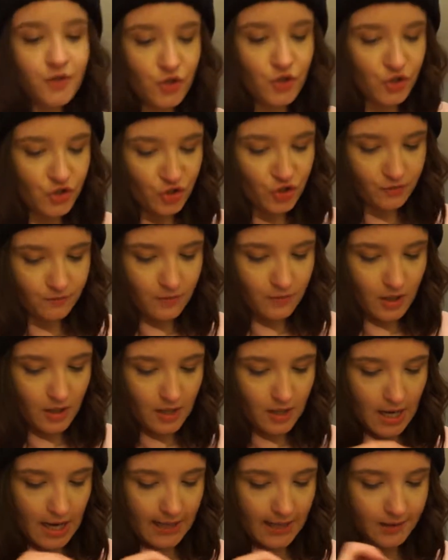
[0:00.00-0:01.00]
just some
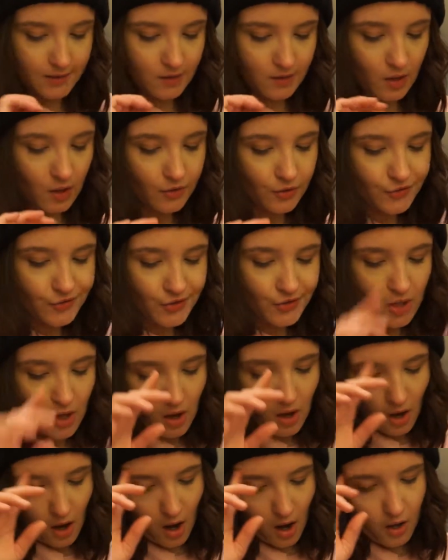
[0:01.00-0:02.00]
like ASOS
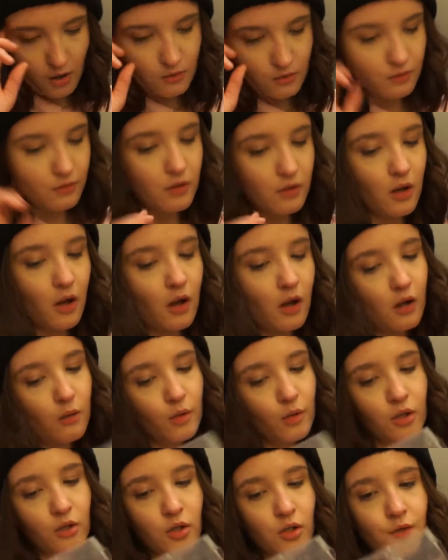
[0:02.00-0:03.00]
own
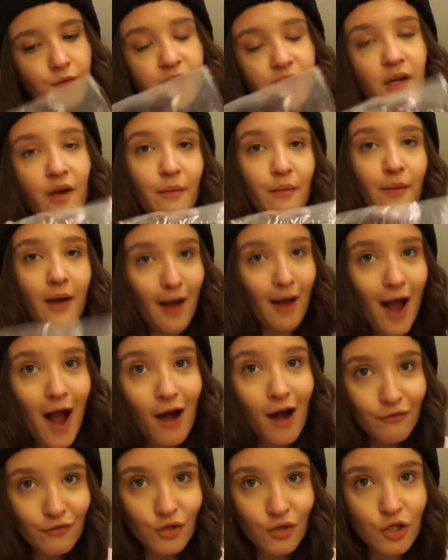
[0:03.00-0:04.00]
gloves. Now I
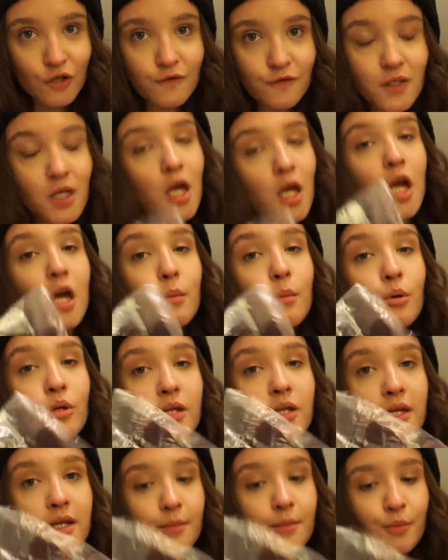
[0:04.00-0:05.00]
have gloves, but
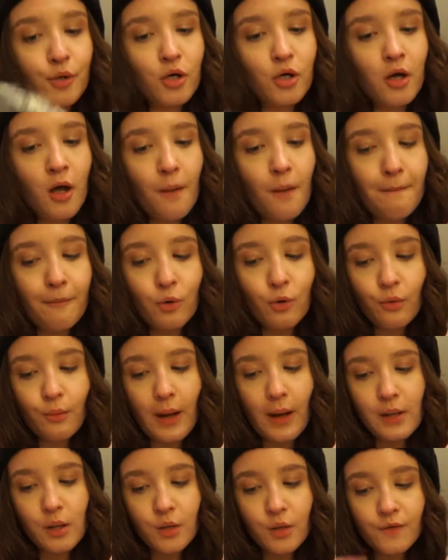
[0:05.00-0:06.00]
all
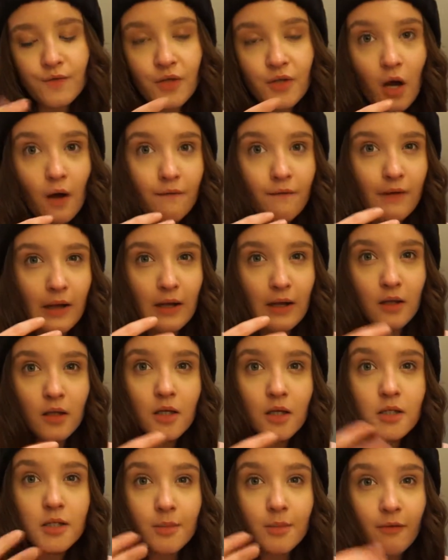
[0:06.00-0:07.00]
my gloves are
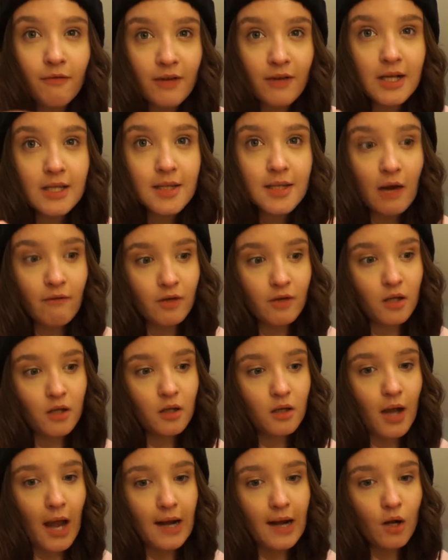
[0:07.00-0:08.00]
fingerless, so my fingers get
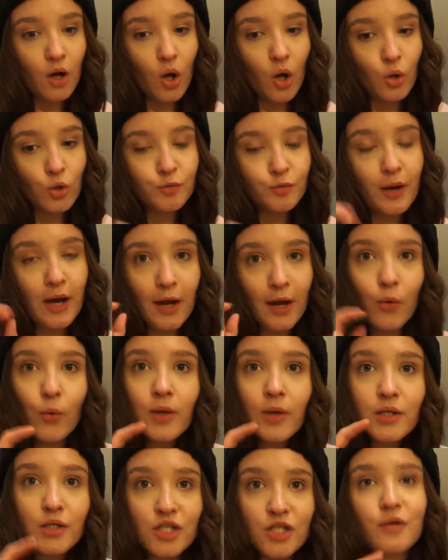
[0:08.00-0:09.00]
cold, but I
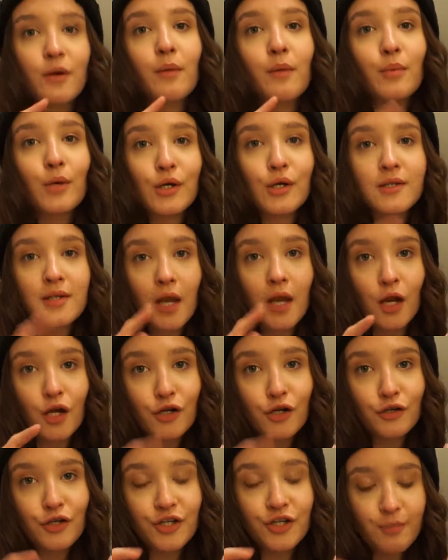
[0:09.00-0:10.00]
always do it because then I
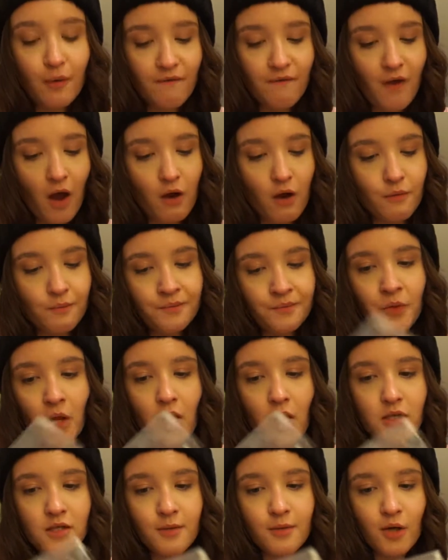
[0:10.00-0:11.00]
can use my phone.
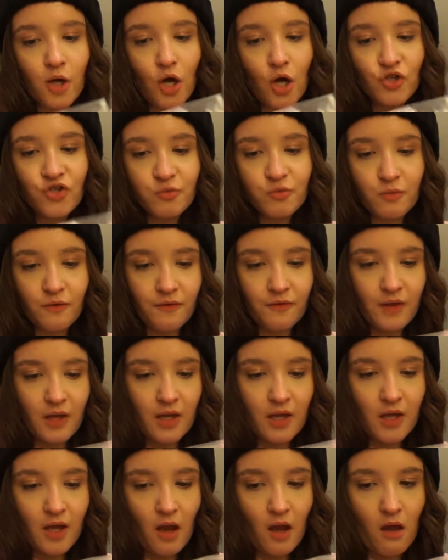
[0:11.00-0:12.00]
So I got some of
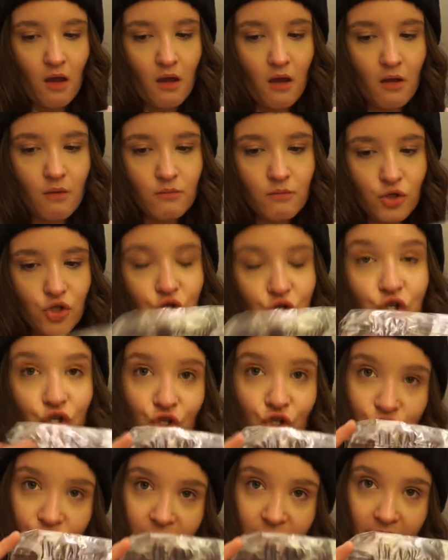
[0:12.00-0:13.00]
the
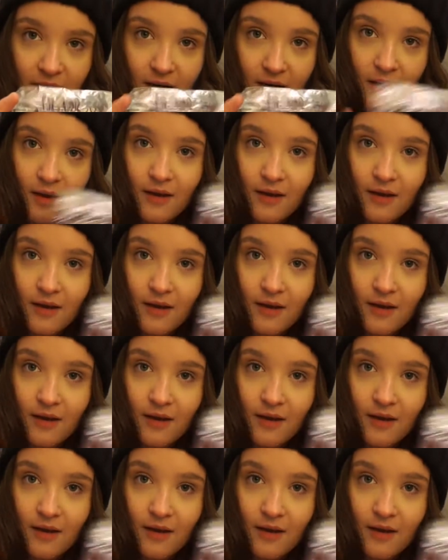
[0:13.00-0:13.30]
touchscreen